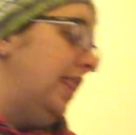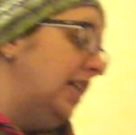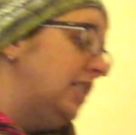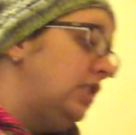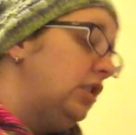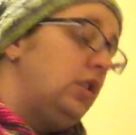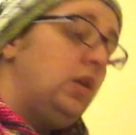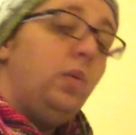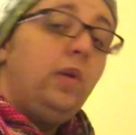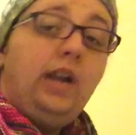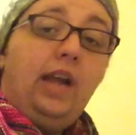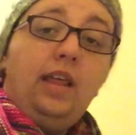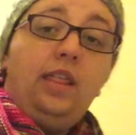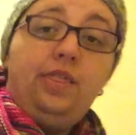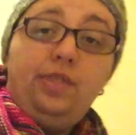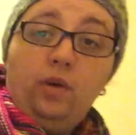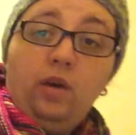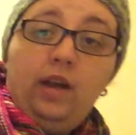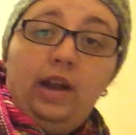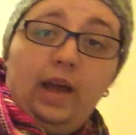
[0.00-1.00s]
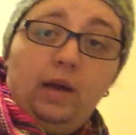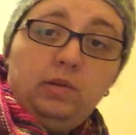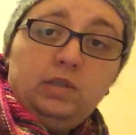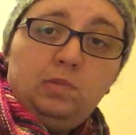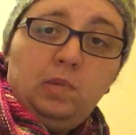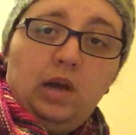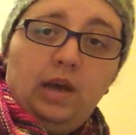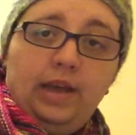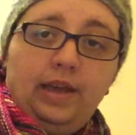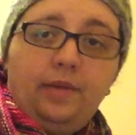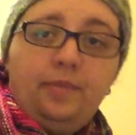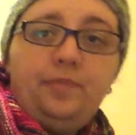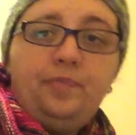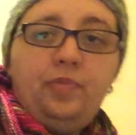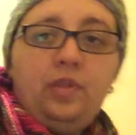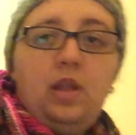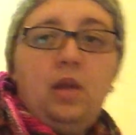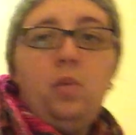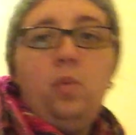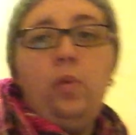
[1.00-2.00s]
this is the one I thought I was buying
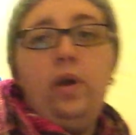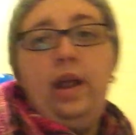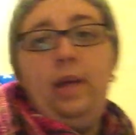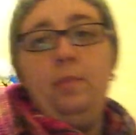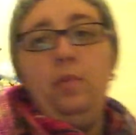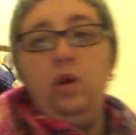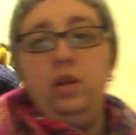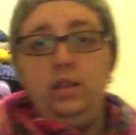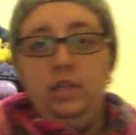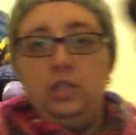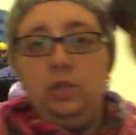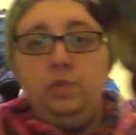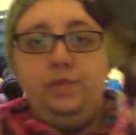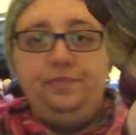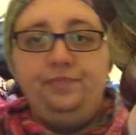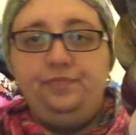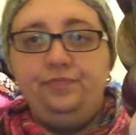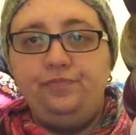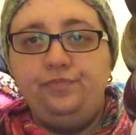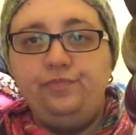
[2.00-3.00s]
when I bought this one.